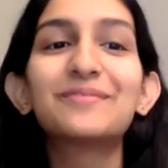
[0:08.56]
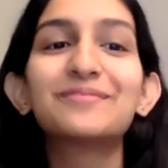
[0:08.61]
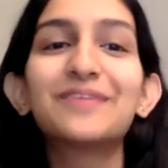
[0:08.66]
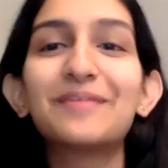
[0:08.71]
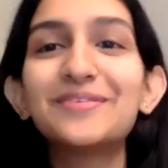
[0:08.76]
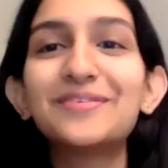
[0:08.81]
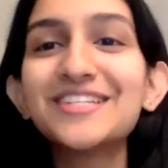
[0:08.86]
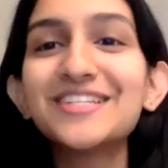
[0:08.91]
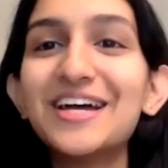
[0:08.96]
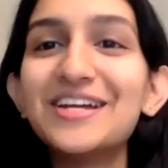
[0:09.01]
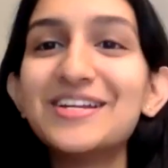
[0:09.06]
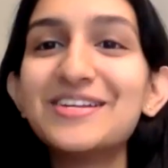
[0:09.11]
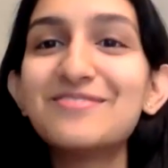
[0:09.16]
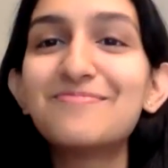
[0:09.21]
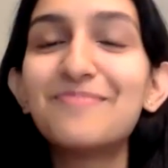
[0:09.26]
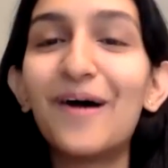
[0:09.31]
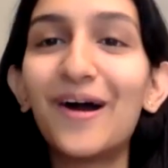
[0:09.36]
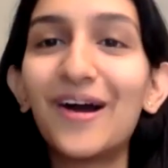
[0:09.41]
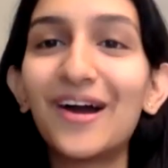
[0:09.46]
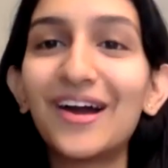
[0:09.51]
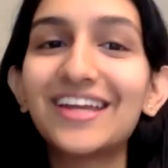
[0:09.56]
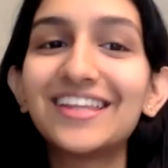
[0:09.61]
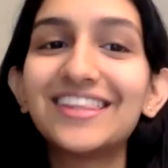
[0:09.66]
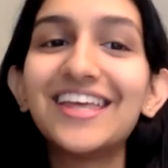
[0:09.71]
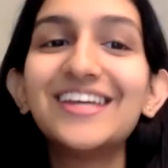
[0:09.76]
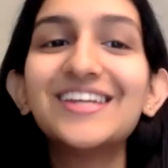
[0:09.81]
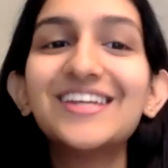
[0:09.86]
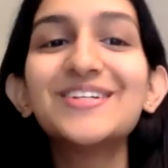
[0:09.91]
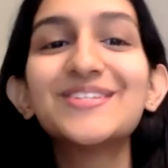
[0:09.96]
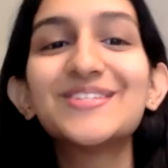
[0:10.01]
Representative Park,
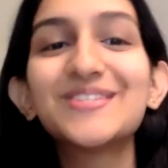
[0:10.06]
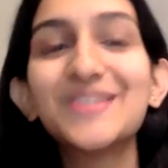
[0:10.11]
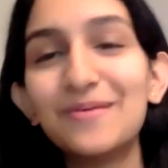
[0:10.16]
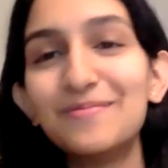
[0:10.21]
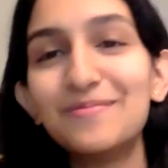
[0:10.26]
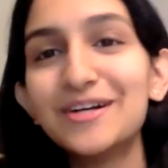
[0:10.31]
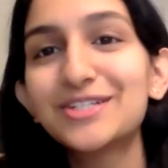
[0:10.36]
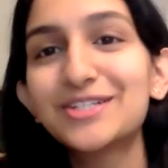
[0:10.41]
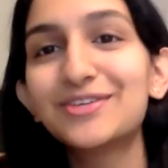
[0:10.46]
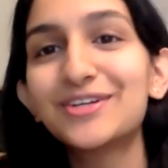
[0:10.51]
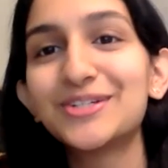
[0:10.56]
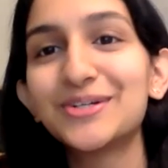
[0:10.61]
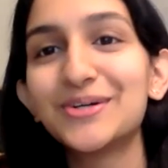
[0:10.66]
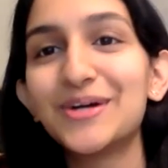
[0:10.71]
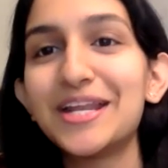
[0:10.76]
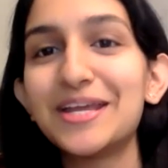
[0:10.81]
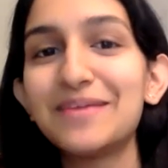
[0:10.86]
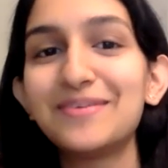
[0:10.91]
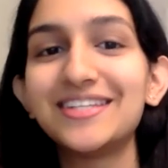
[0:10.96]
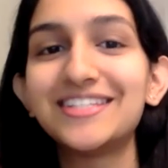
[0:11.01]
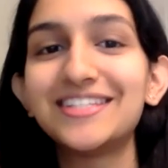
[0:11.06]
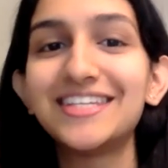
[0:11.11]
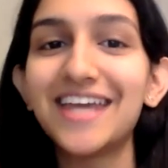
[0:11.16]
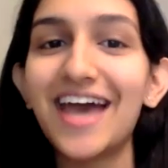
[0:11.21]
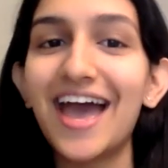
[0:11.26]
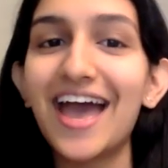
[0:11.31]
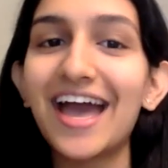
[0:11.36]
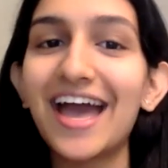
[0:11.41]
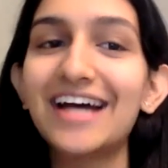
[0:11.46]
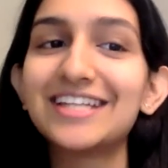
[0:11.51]
thank you so much for joining me
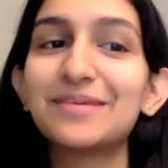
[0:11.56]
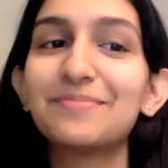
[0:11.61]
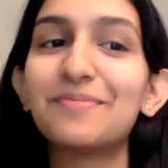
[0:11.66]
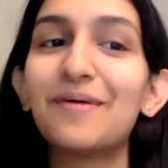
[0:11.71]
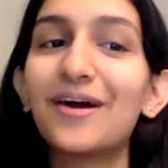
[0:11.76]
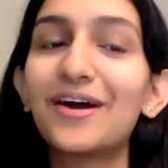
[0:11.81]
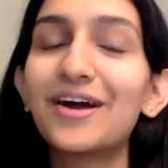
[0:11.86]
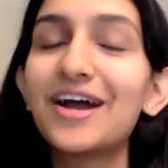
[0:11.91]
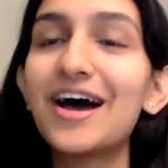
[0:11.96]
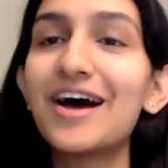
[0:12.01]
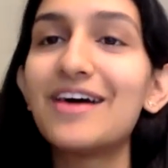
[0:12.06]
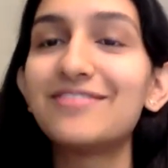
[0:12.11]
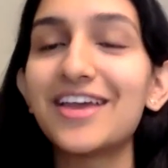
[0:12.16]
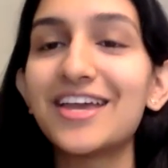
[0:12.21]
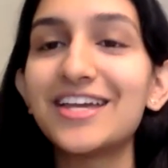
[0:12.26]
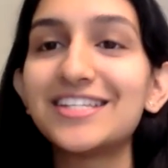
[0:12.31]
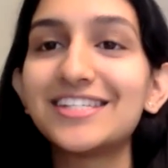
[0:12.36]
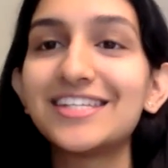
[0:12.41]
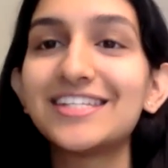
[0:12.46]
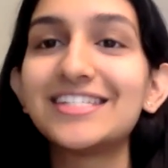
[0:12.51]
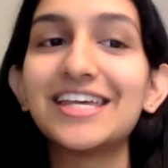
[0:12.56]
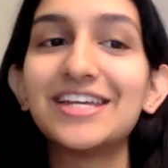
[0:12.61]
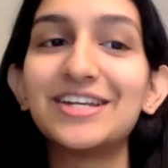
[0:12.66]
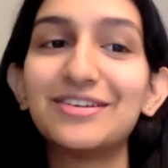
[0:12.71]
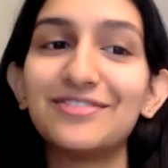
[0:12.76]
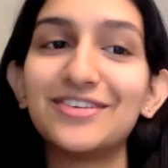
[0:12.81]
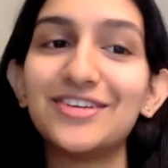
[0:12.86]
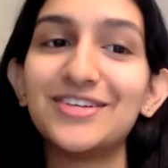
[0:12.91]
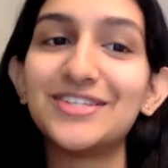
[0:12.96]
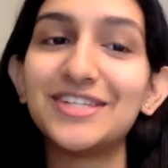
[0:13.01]
today as a part of AYCE's
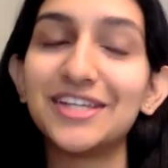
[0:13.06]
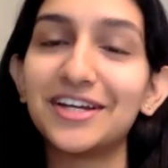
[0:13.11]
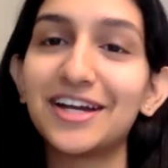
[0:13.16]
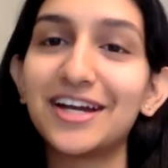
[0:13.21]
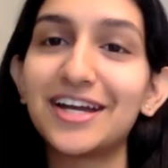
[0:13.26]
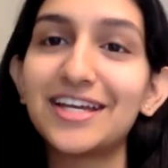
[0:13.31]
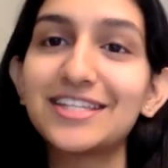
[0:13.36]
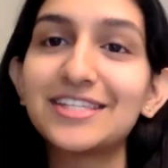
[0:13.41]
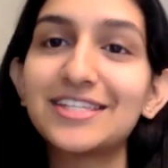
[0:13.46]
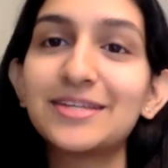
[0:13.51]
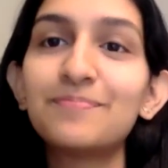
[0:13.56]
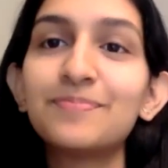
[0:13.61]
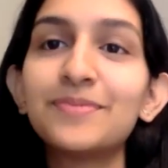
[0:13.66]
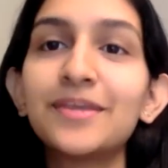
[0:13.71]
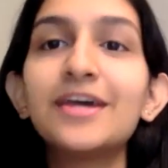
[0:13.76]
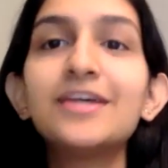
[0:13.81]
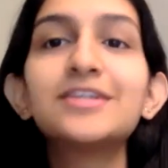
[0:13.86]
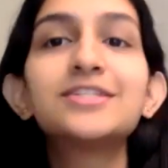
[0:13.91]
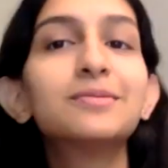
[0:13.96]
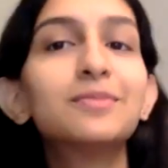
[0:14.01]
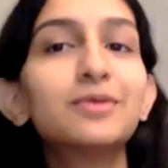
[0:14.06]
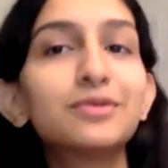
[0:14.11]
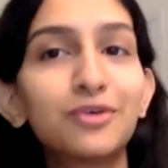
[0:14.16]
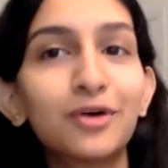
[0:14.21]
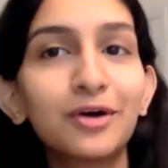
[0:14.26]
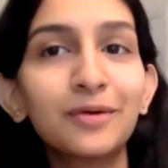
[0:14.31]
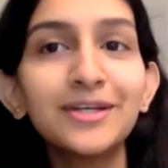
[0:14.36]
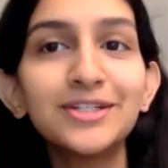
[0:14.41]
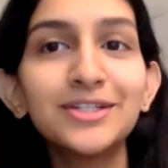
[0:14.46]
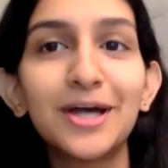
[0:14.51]
interview series. So
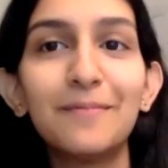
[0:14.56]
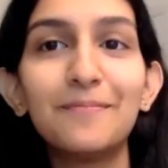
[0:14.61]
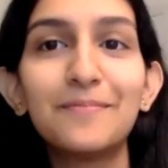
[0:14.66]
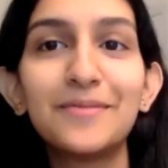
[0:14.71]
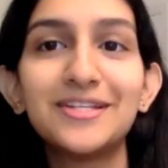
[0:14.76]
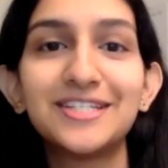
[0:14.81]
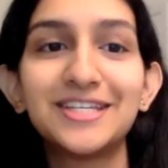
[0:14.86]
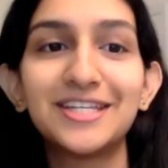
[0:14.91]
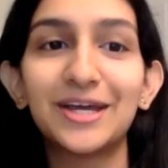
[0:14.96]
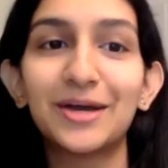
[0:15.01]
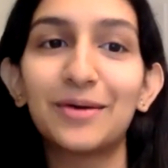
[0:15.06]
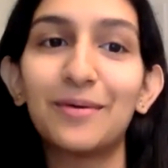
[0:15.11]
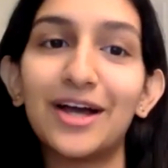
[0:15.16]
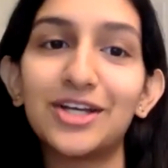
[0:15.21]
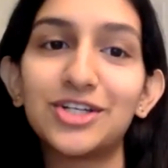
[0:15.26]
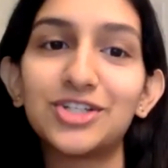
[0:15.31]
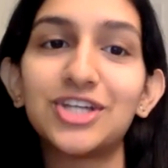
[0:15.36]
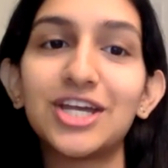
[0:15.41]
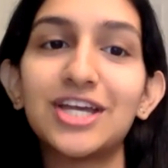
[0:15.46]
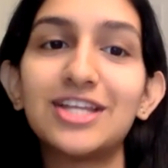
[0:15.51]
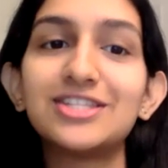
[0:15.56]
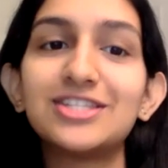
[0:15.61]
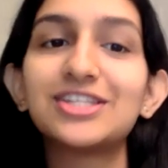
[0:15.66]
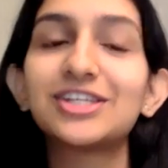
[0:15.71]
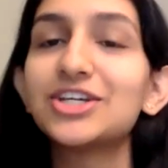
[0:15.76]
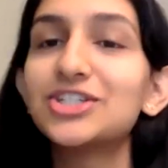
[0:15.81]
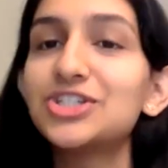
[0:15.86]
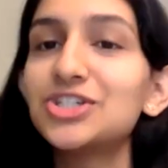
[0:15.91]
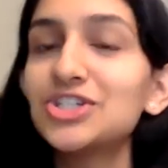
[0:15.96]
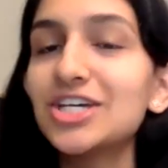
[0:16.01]
before we jump into the questions,
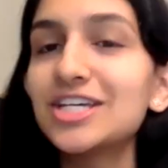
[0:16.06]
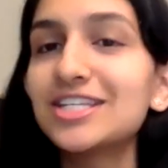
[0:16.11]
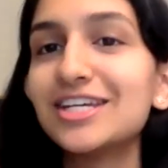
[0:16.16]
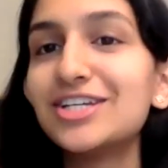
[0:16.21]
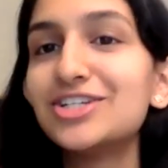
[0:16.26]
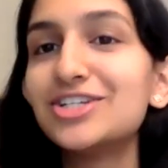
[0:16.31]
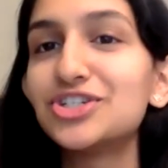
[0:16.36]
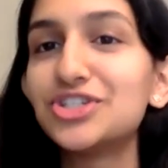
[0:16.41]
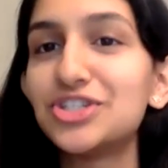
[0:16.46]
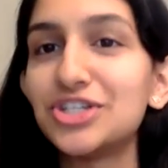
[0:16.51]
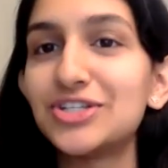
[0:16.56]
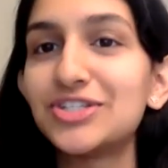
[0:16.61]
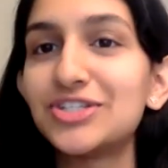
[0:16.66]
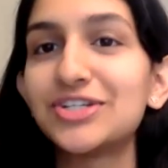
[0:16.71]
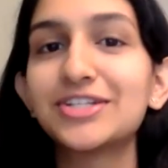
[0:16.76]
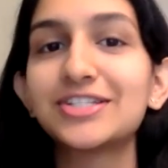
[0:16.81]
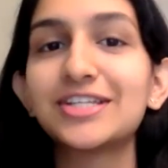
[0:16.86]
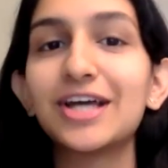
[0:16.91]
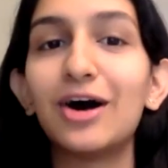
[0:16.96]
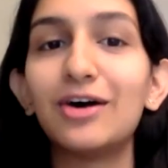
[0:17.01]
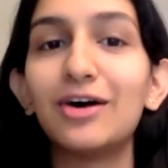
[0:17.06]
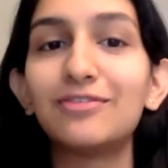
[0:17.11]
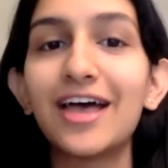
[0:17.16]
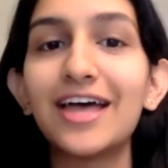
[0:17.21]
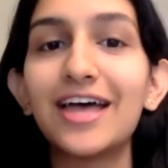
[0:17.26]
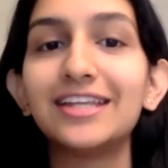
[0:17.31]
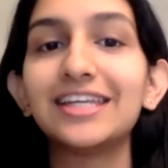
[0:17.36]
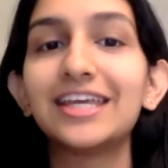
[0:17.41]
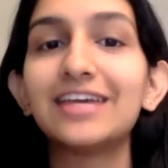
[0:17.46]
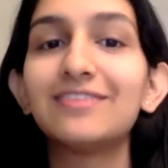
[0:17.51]
could you just introduce yourself
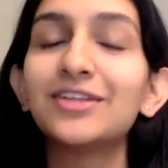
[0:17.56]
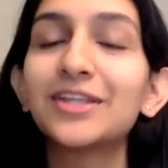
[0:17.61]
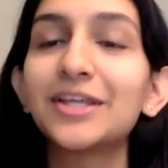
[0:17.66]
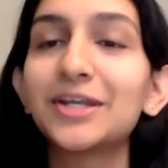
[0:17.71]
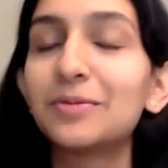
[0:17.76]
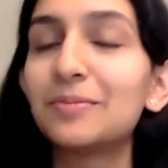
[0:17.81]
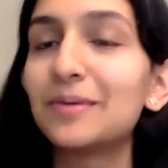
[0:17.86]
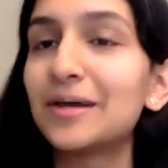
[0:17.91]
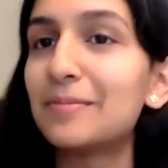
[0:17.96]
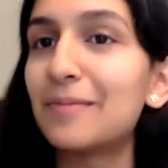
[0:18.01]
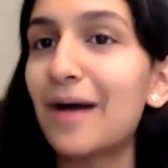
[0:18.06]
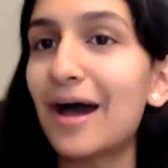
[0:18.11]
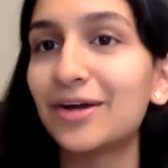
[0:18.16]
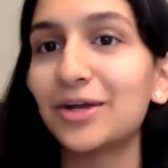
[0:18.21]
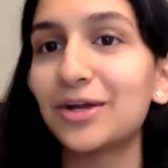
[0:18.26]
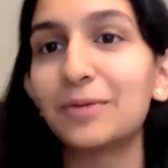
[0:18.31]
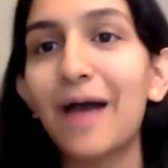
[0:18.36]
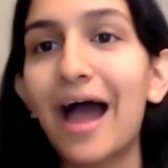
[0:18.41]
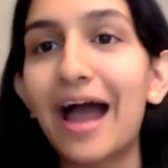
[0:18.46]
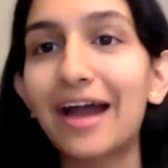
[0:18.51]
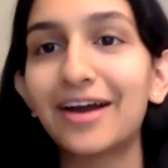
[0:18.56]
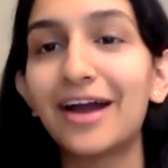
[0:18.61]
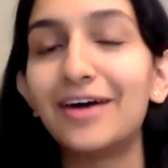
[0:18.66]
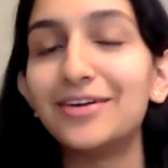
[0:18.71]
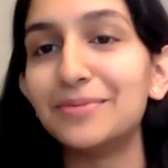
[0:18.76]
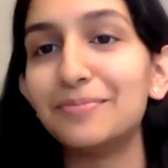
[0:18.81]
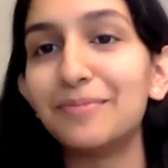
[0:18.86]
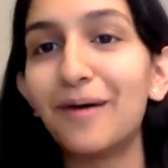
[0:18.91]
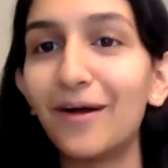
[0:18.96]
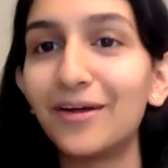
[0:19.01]
and give a little bit about your
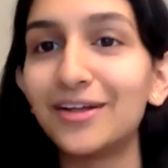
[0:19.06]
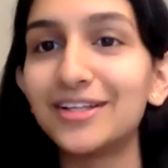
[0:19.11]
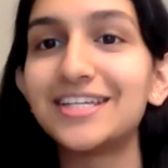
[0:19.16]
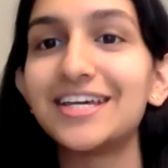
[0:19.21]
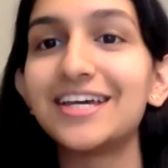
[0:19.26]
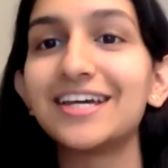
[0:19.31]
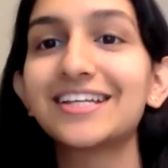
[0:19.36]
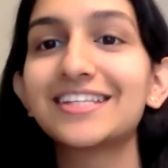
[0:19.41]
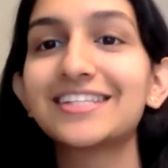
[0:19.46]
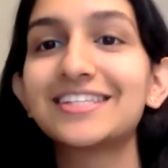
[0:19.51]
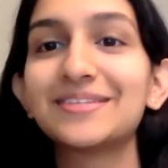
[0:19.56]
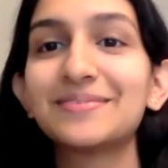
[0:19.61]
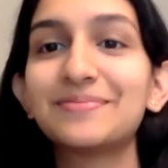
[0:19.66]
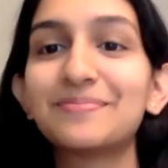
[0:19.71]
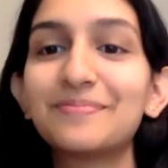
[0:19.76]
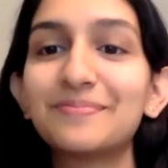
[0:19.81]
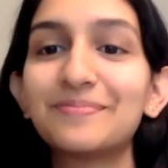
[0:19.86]
background in politics?